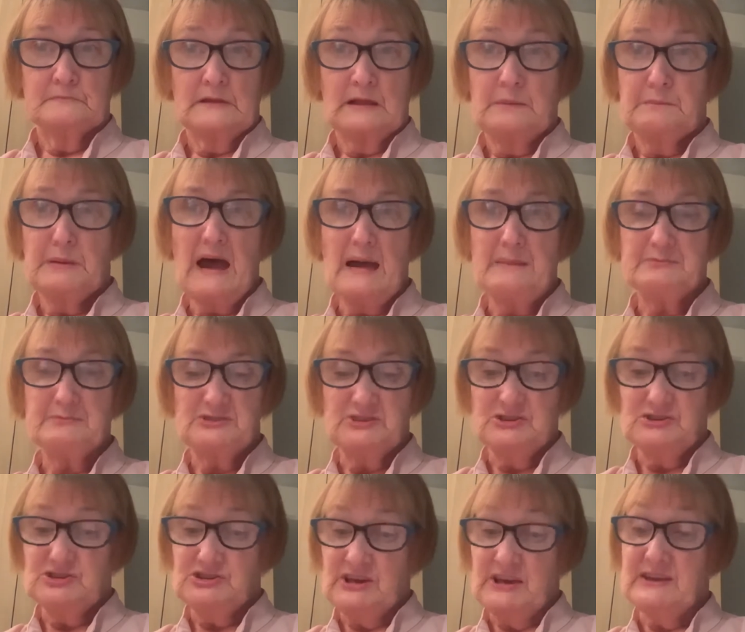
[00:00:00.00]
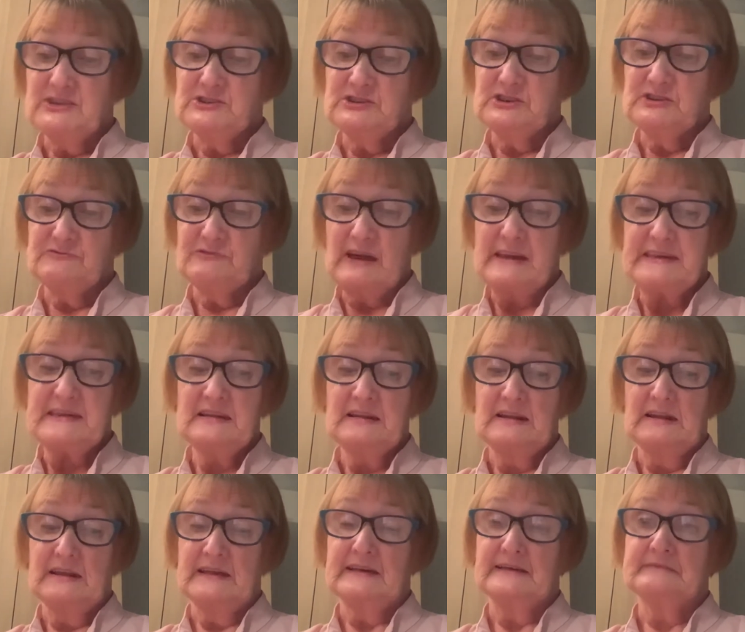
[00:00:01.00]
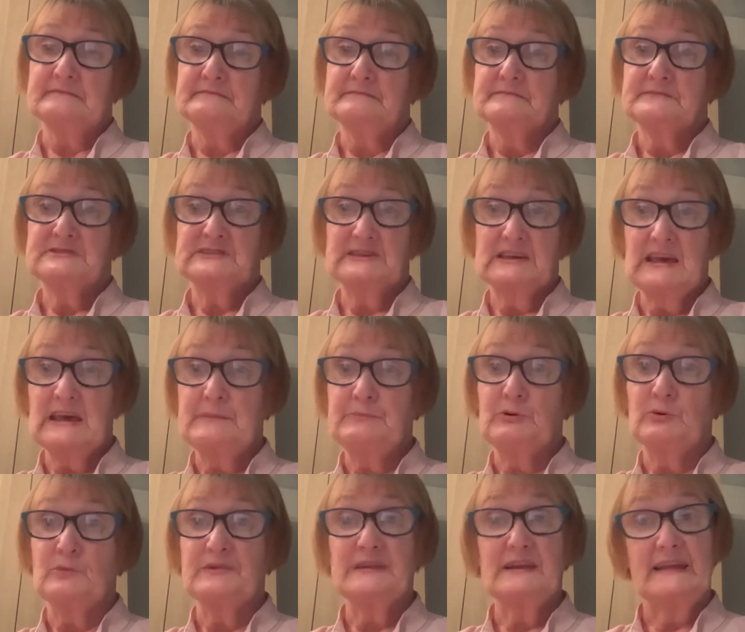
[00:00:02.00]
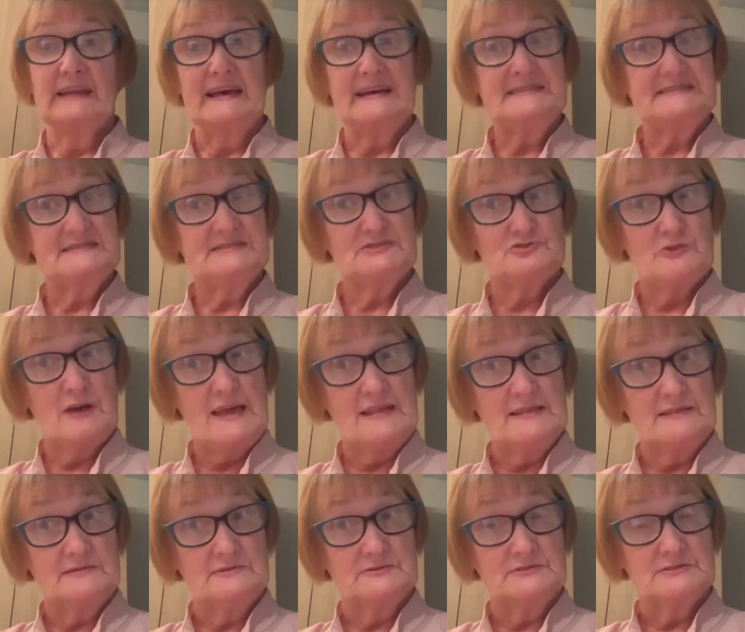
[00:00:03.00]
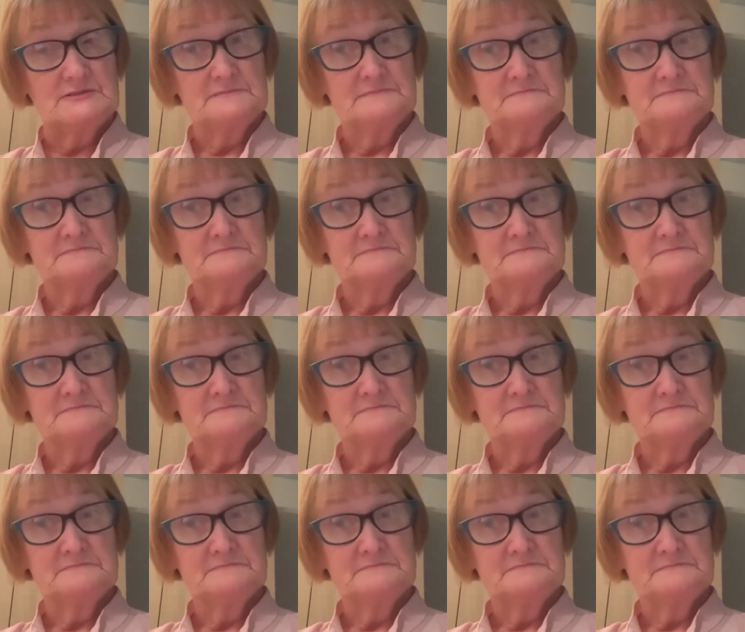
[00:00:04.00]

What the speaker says: Perhaps you'd change it regularly to keep up with the latest trends